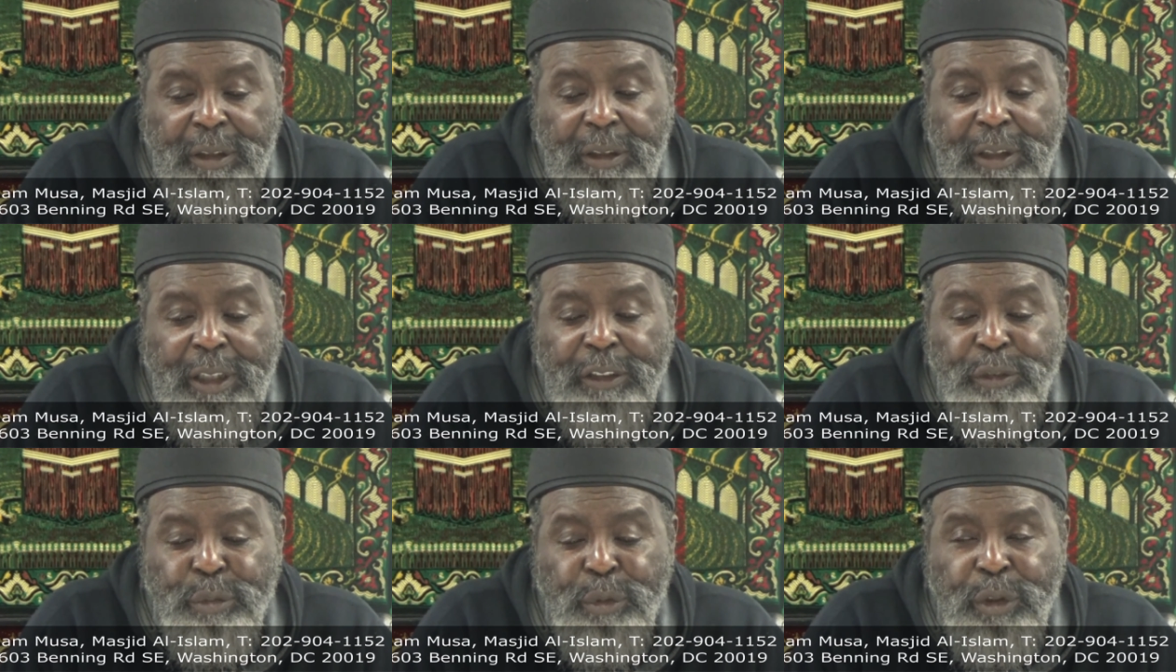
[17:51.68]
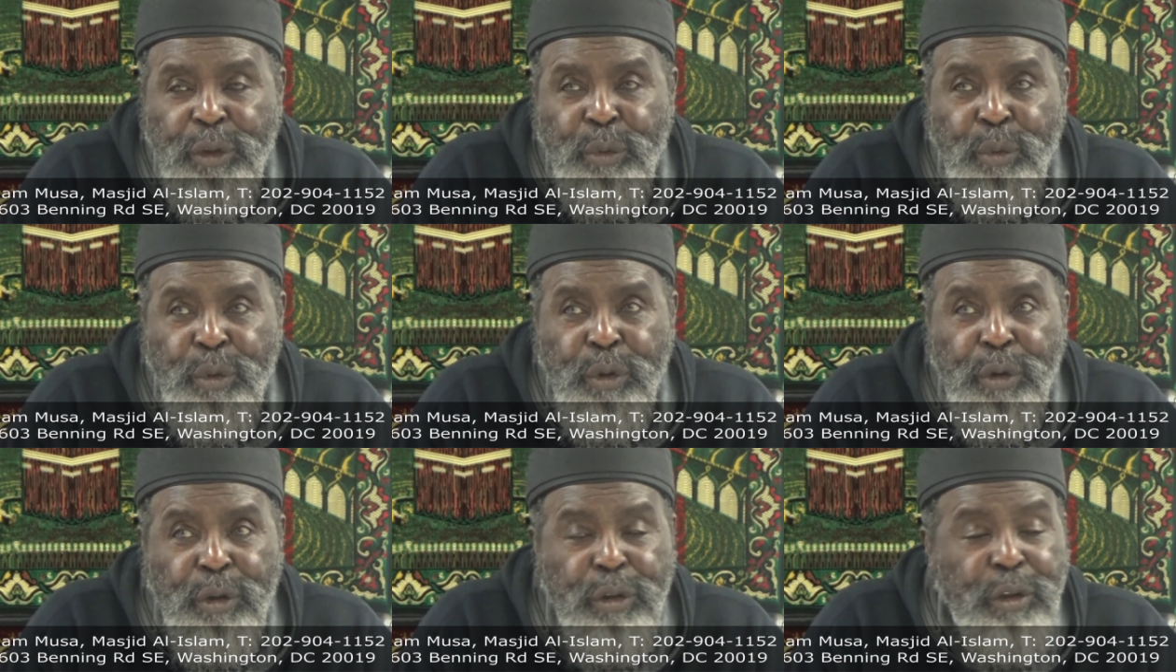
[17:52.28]
that's when the
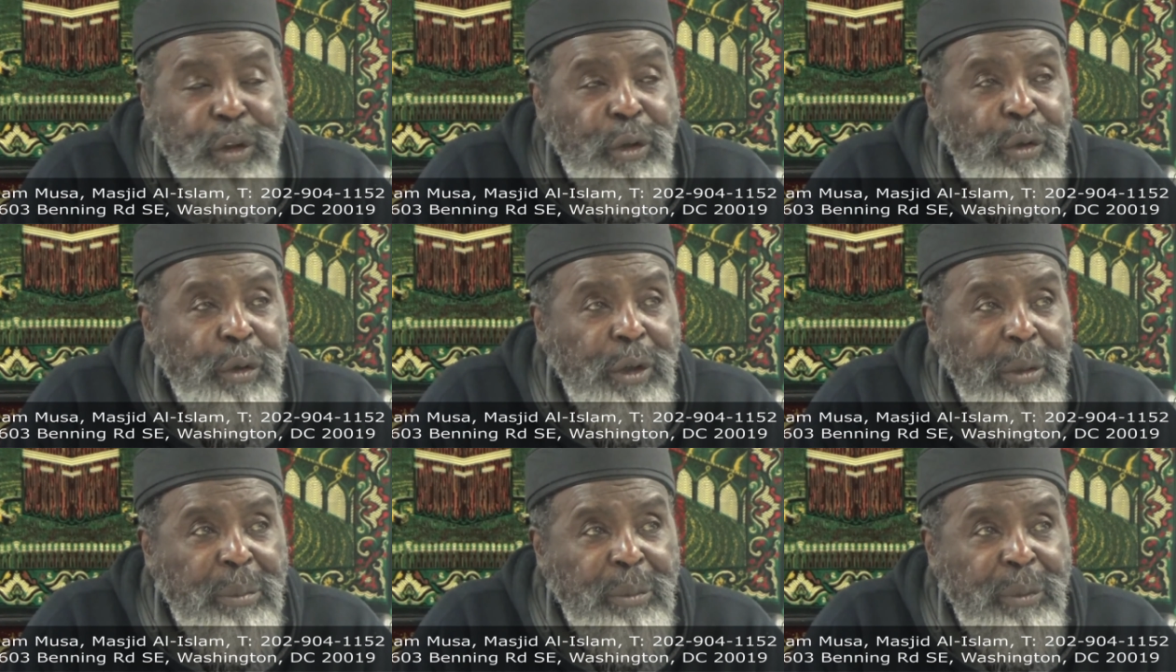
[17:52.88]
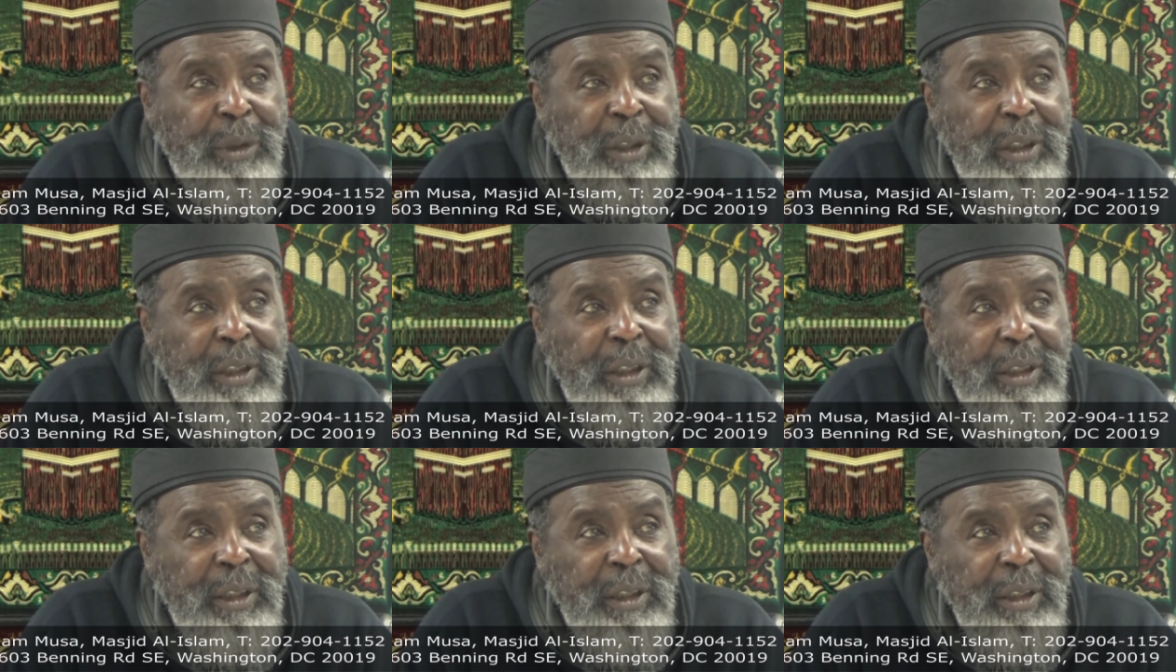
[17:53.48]
world caught up with.
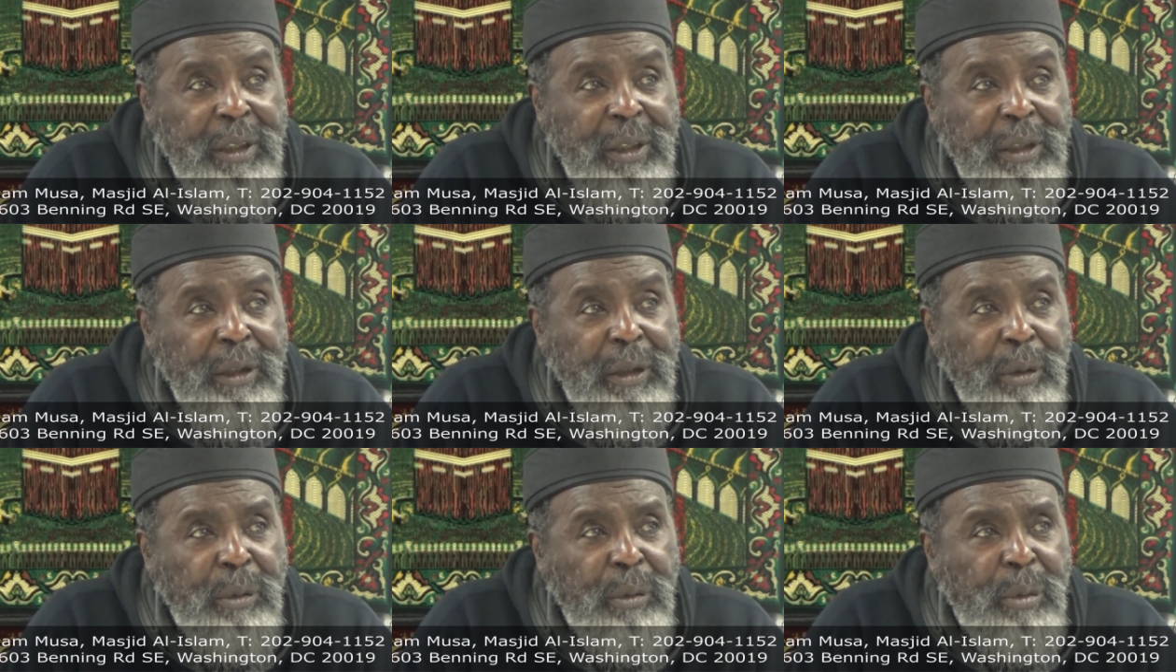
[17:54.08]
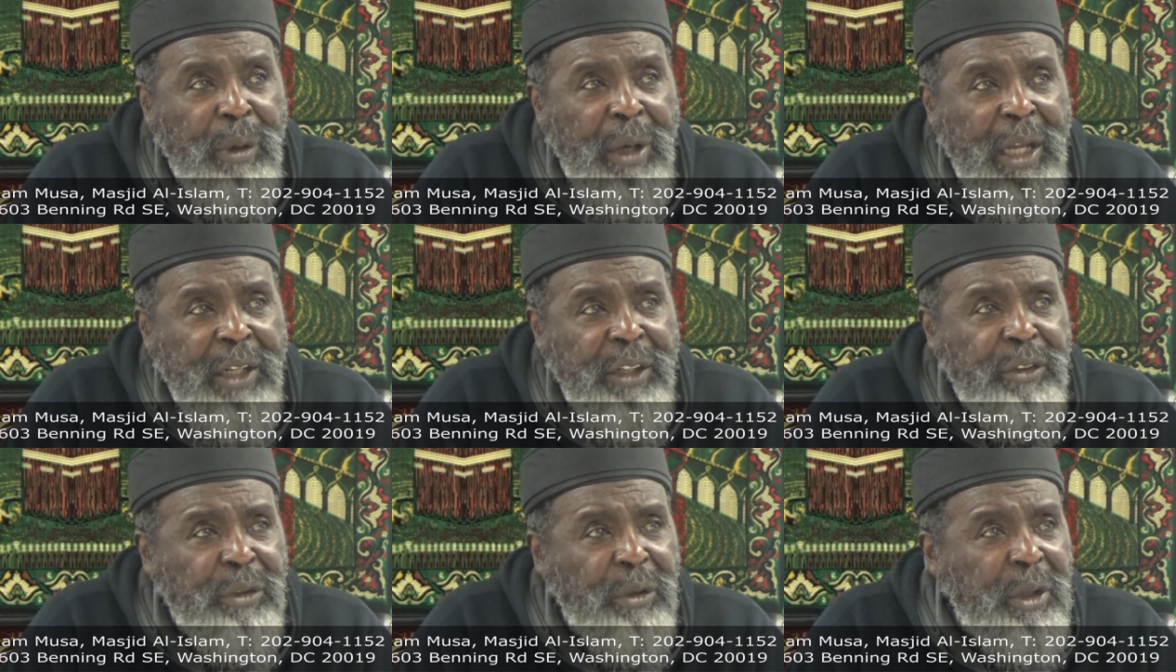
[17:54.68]
Why
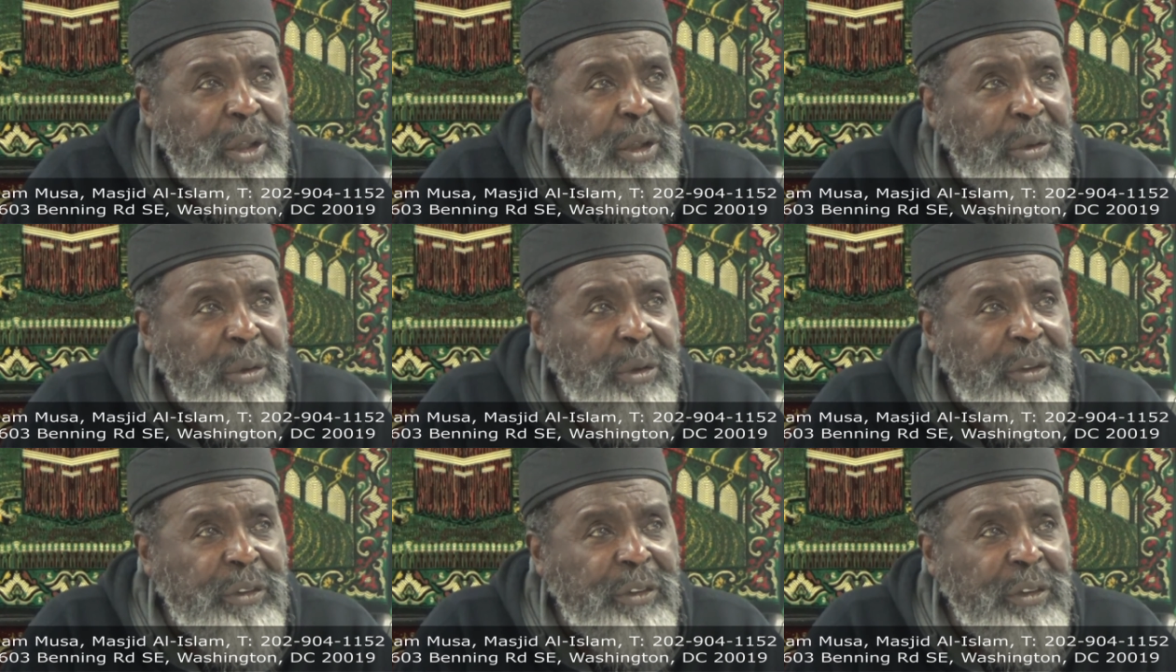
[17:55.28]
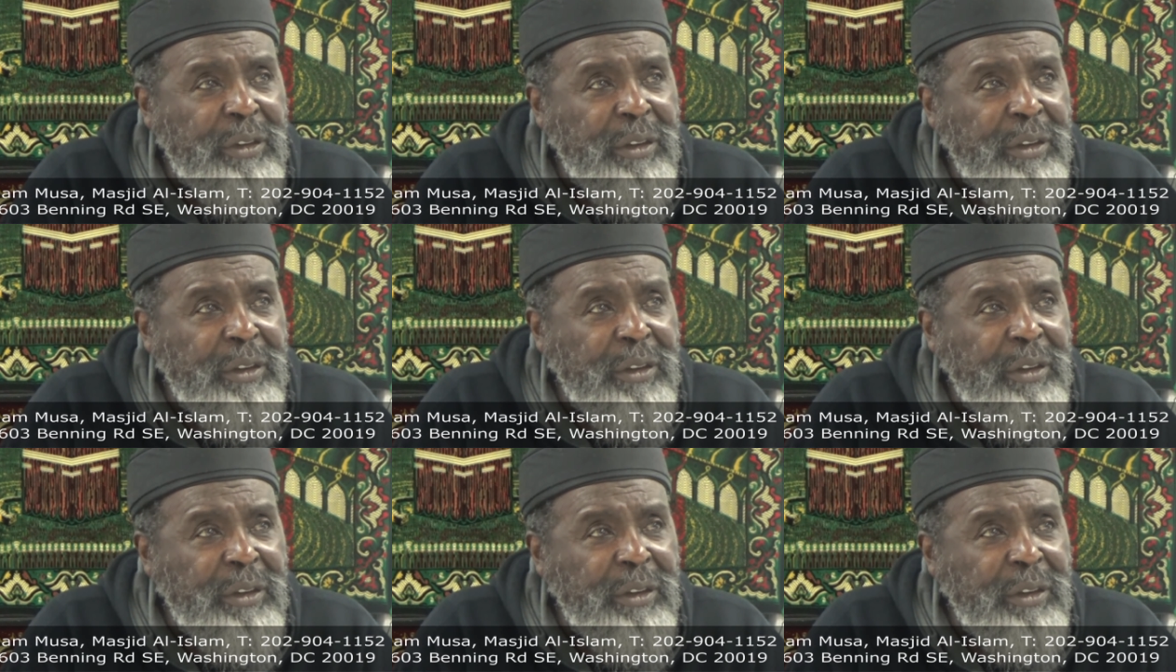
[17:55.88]
Toyotas?